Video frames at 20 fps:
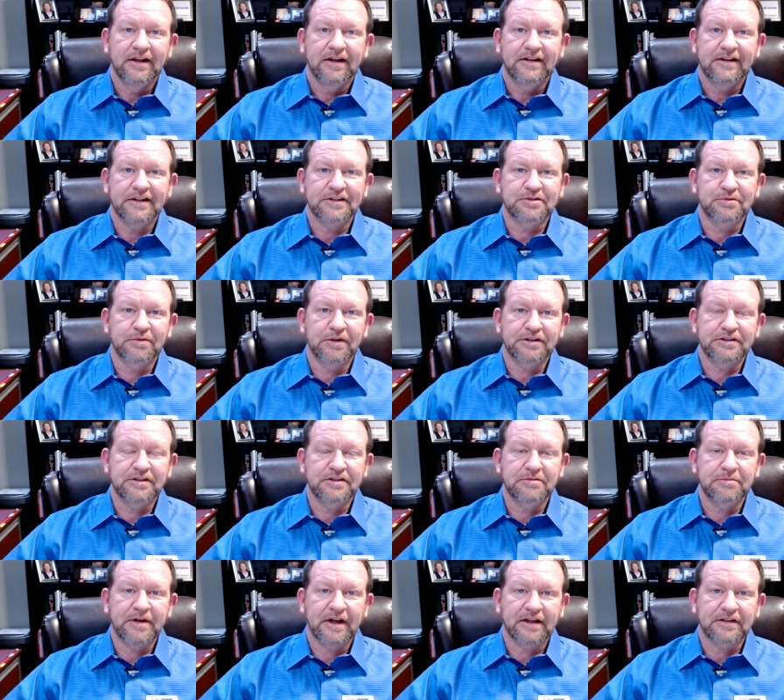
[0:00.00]
That's rich at
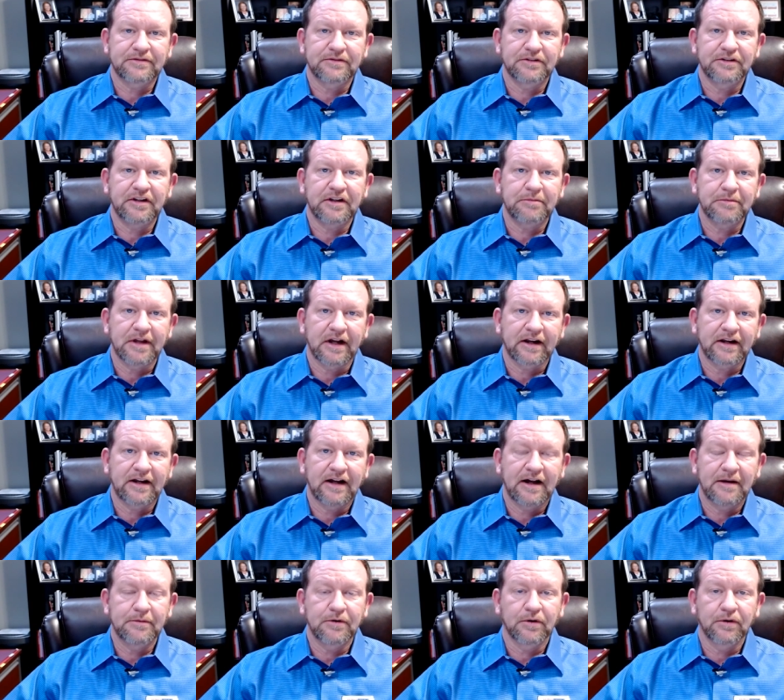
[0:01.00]

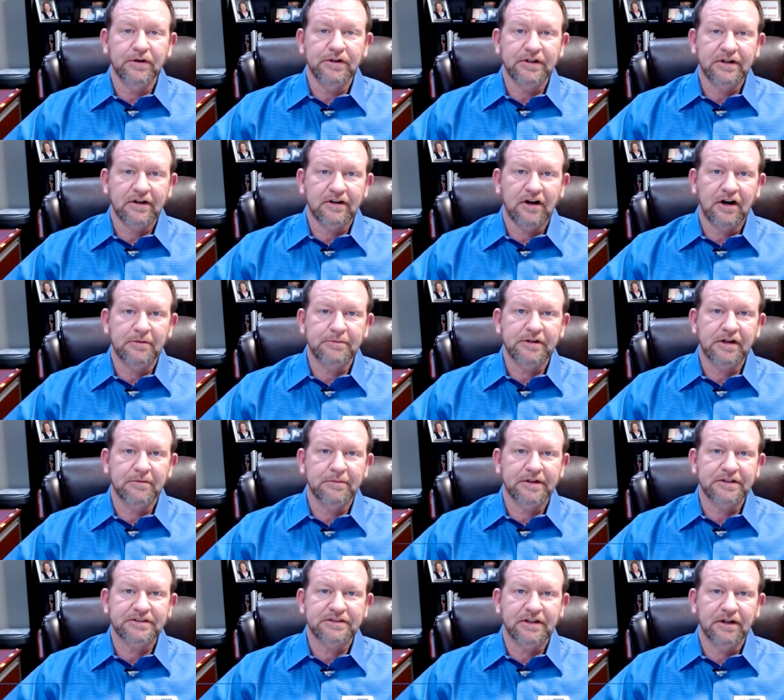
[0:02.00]
thebassfordteam.com, or you can call me on
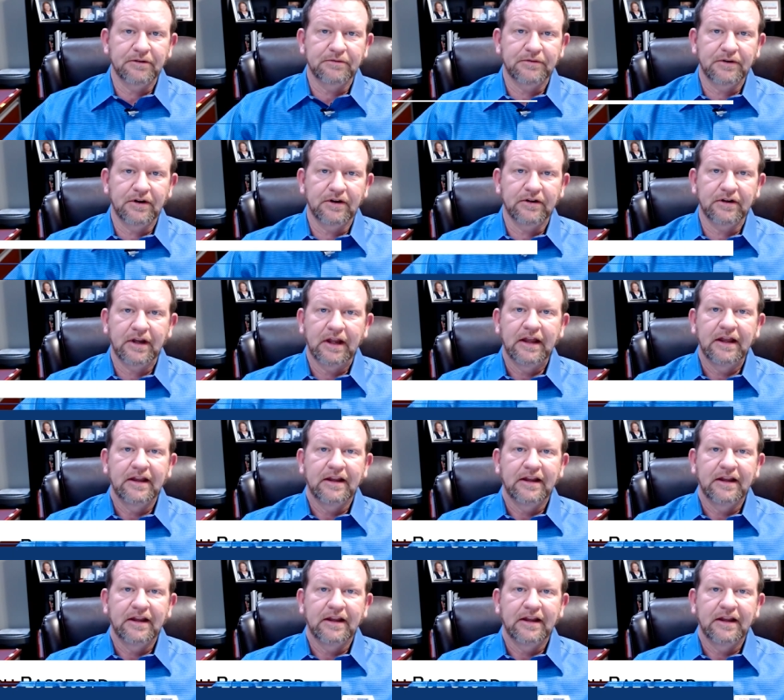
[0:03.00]
my cell phone